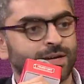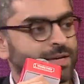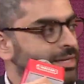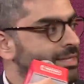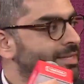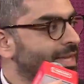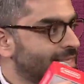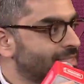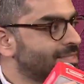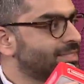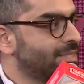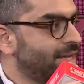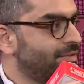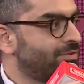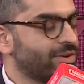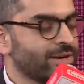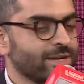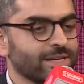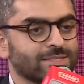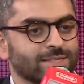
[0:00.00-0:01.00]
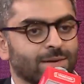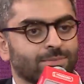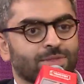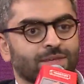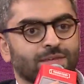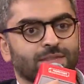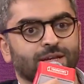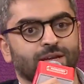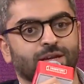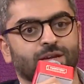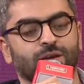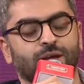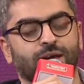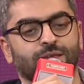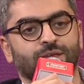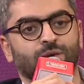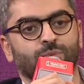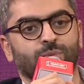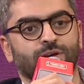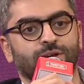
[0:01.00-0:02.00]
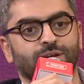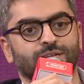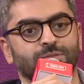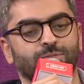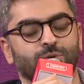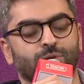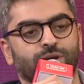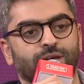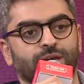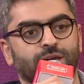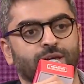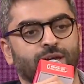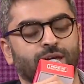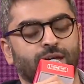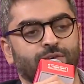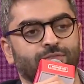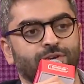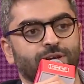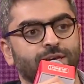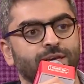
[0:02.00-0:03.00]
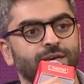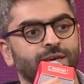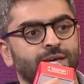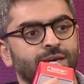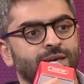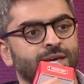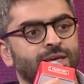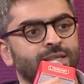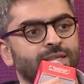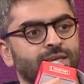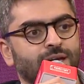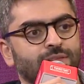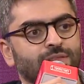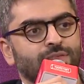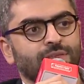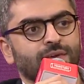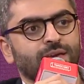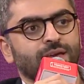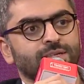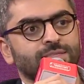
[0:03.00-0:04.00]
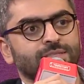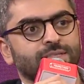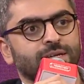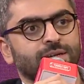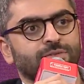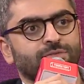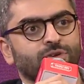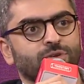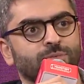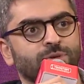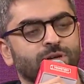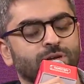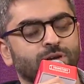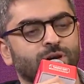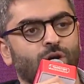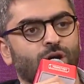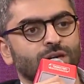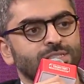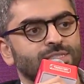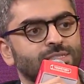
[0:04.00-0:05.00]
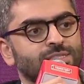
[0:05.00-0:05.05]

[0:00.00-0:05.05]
that's definitely something that I think we are exploring heavily. The other thing is that from a cost